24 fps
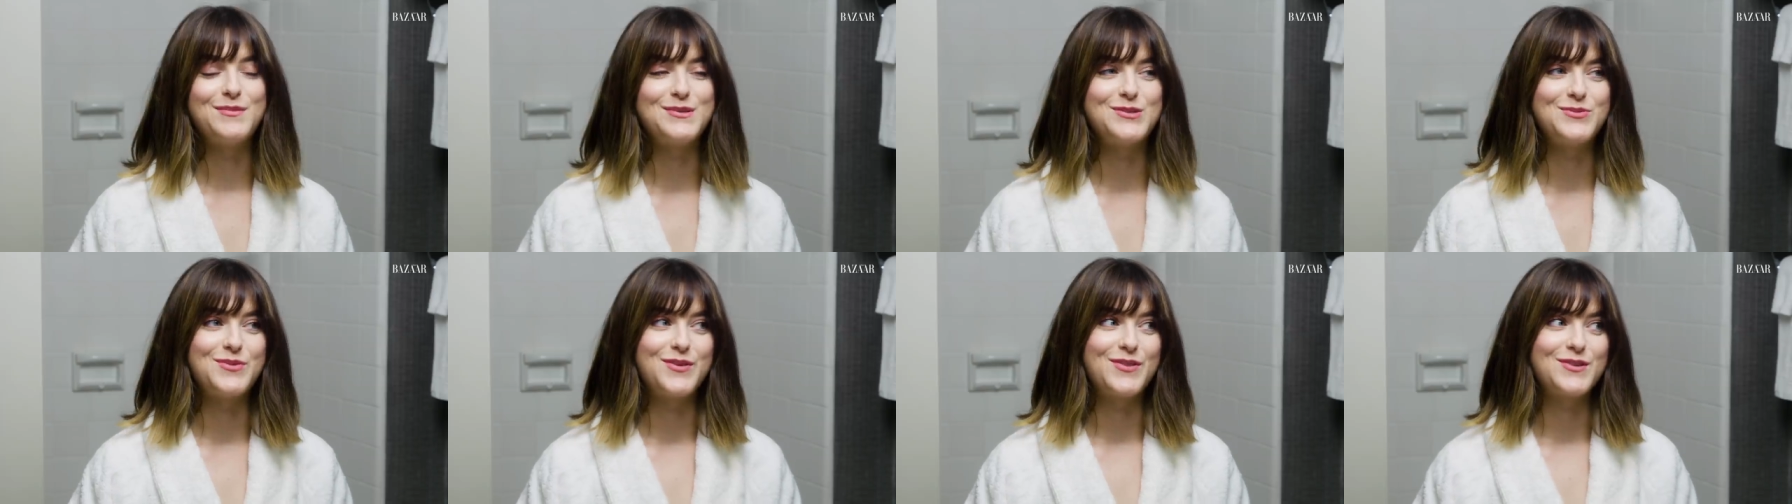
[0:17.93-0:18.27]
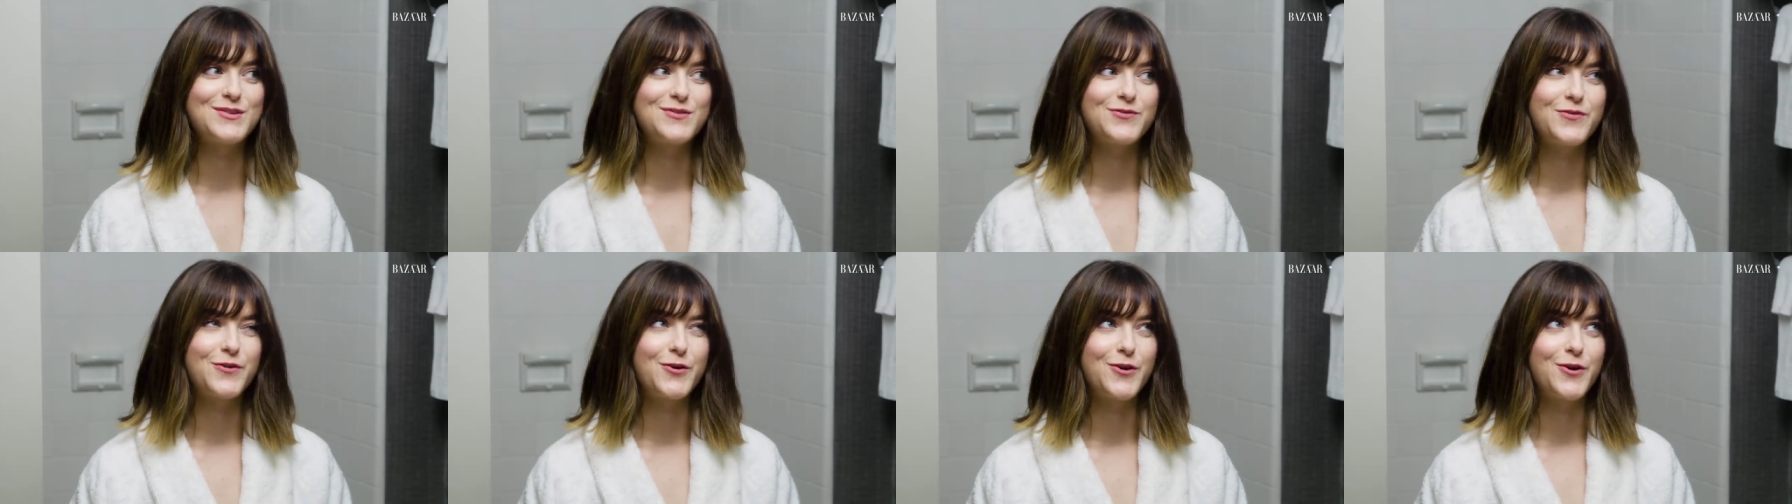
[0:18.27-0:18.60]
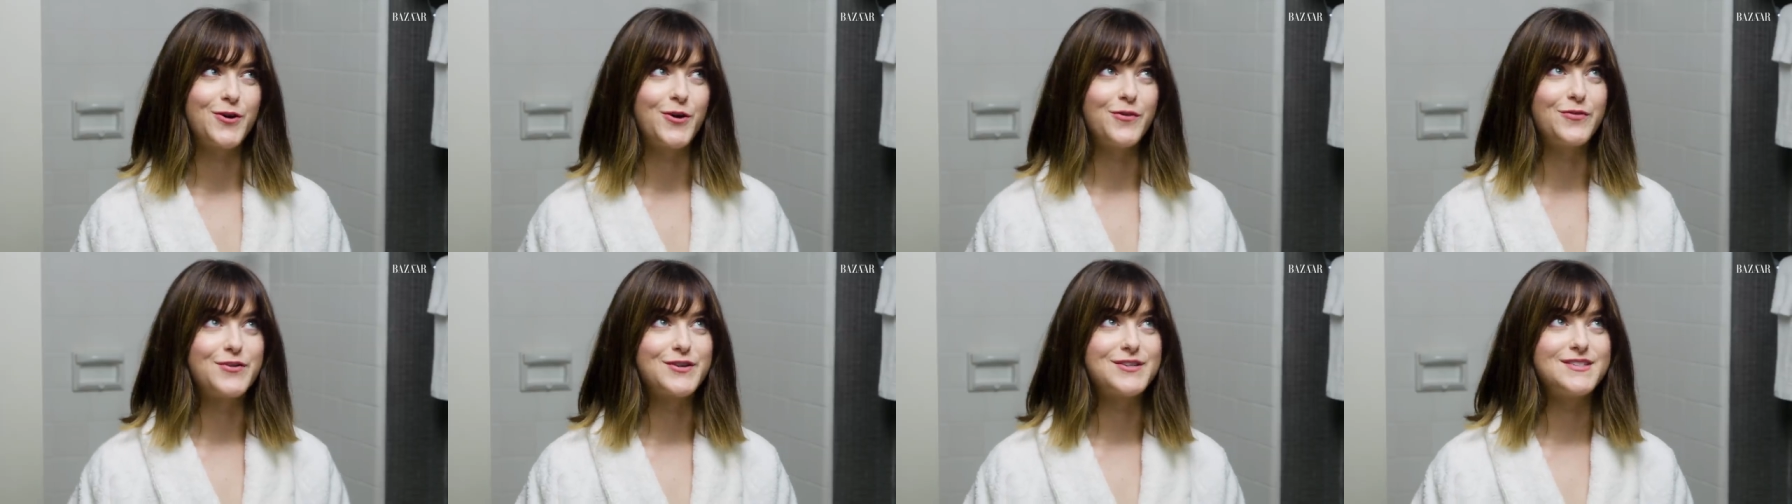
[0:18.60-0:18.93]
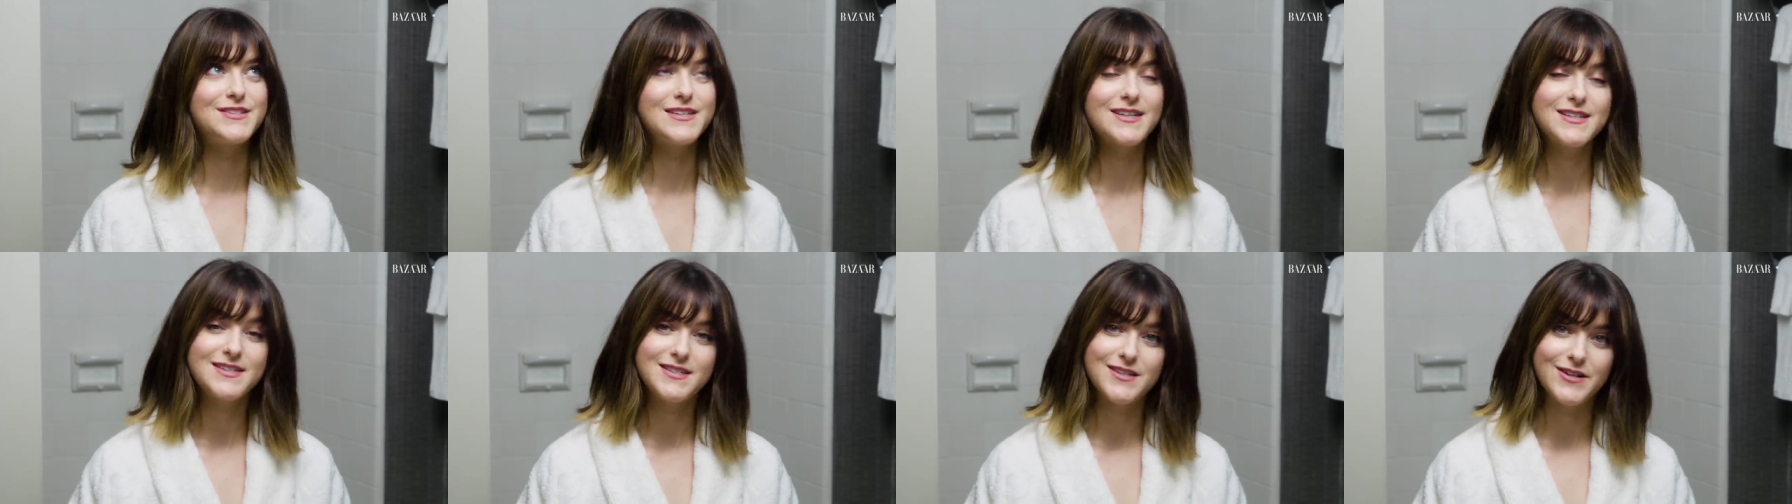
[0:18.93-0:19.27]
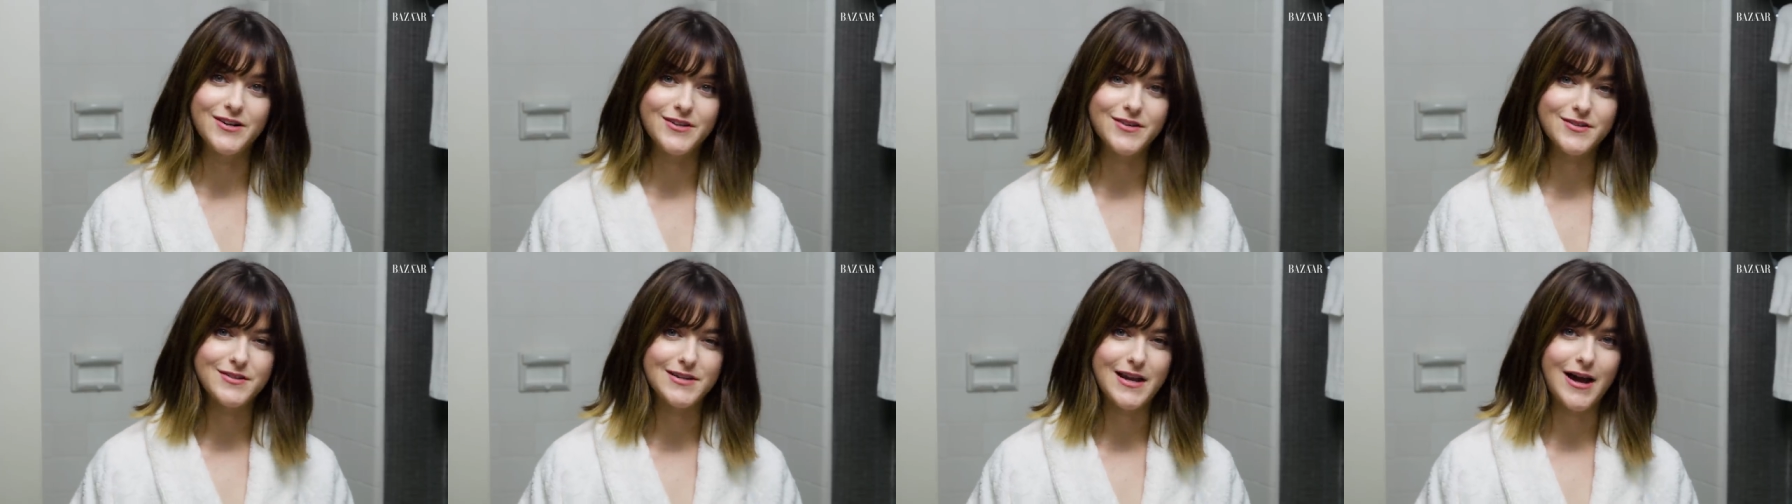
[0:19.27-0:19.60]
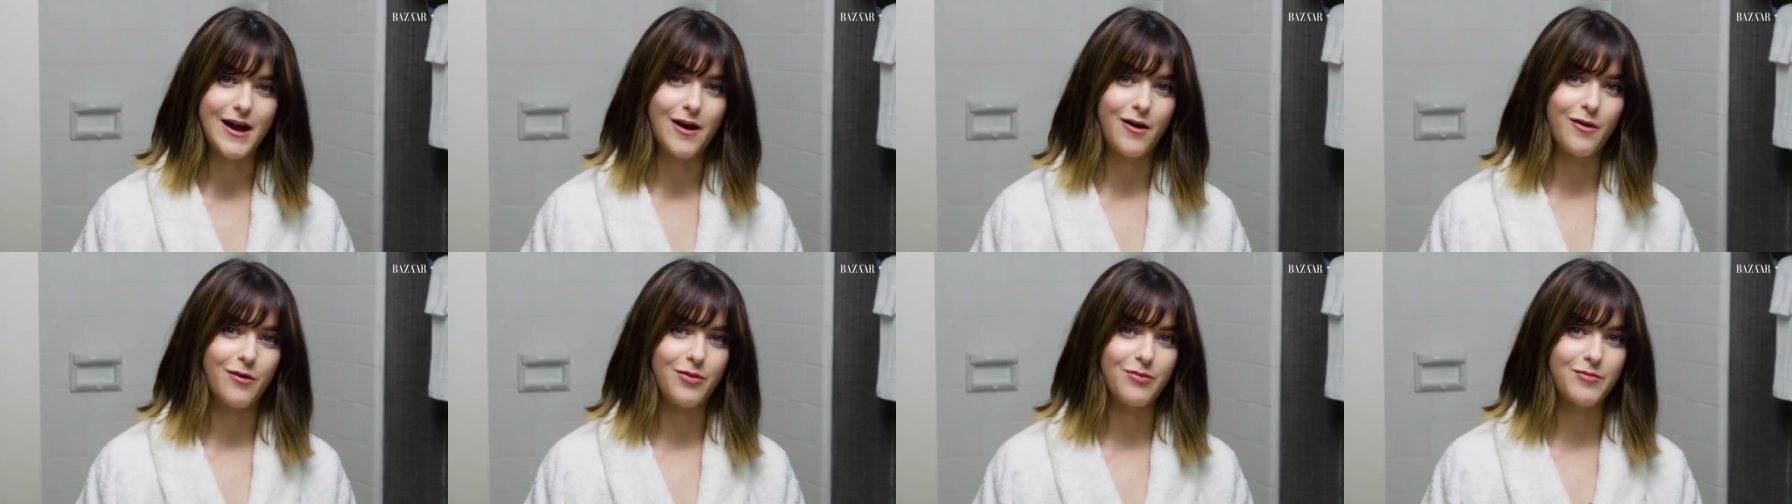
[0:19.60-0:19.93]
been doing this for over 6 years
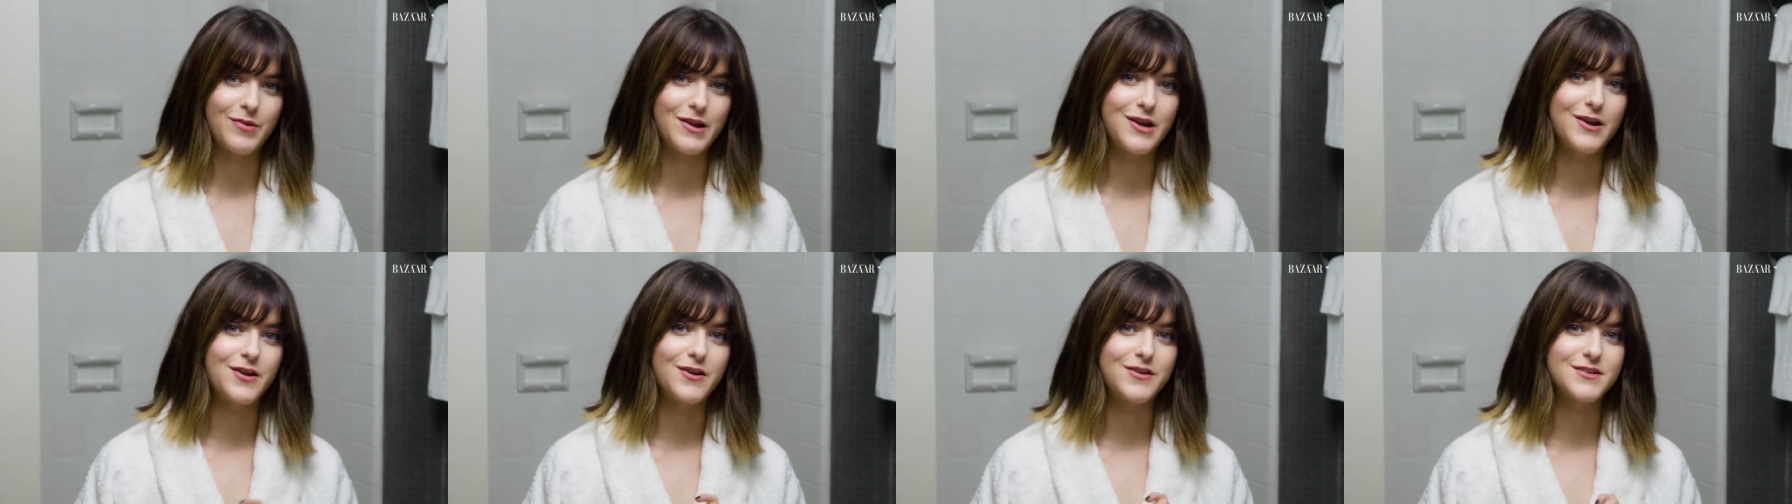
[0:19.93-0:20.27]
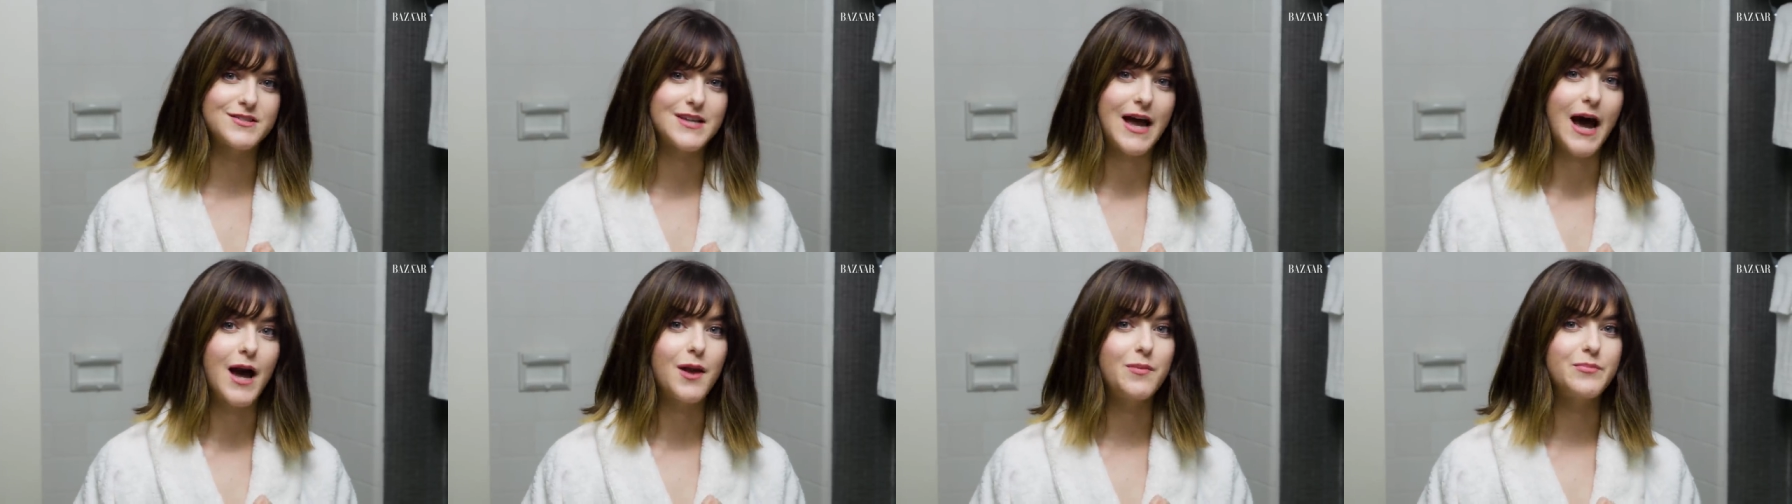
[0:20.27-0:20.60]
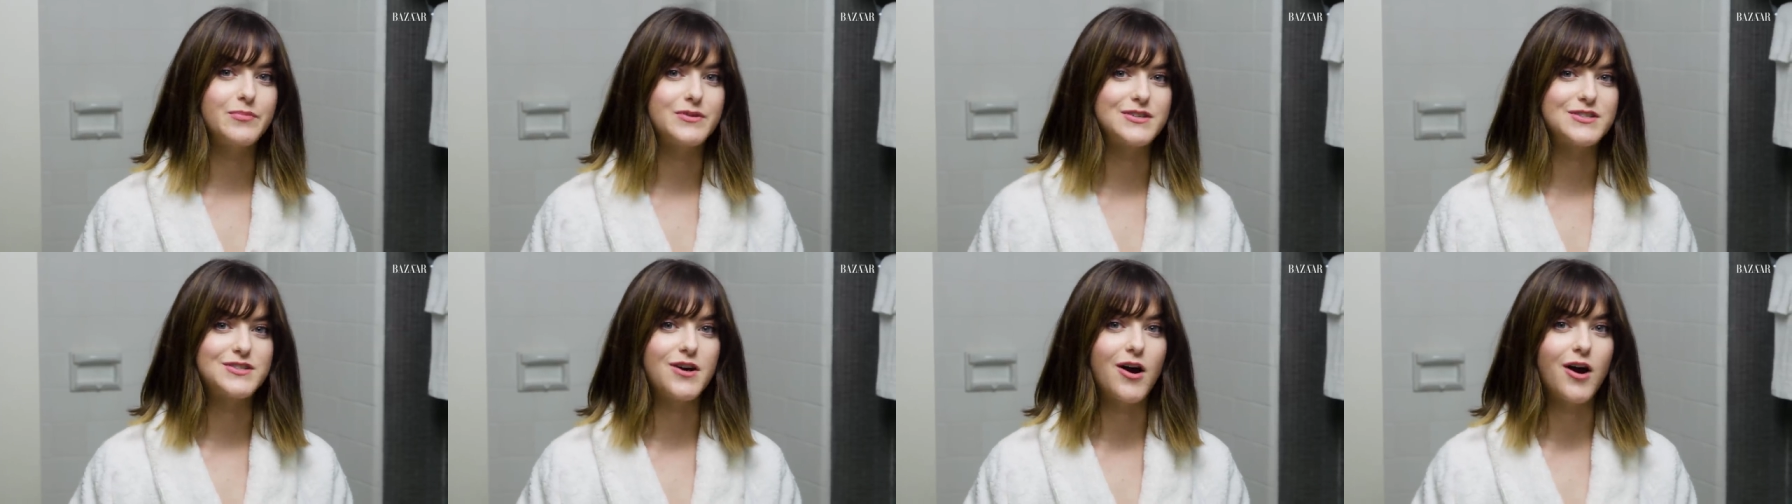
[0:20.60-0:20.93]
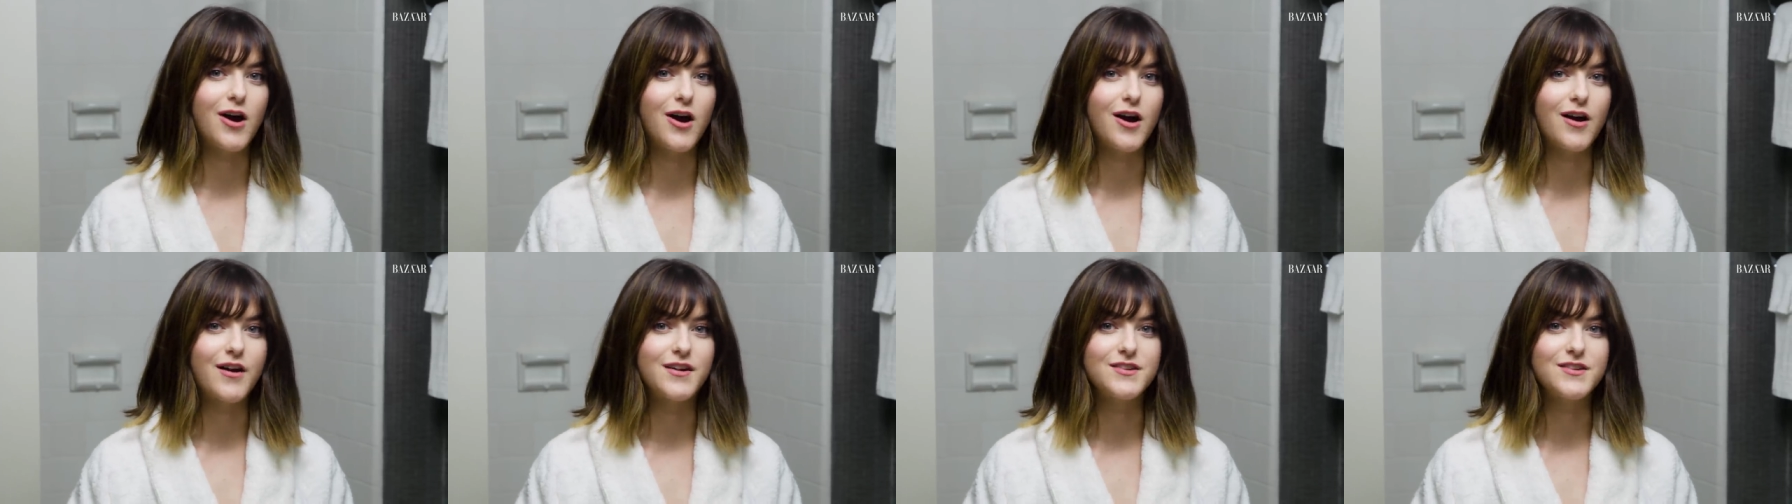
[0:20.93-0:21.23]
now, 3 years at Bazaar,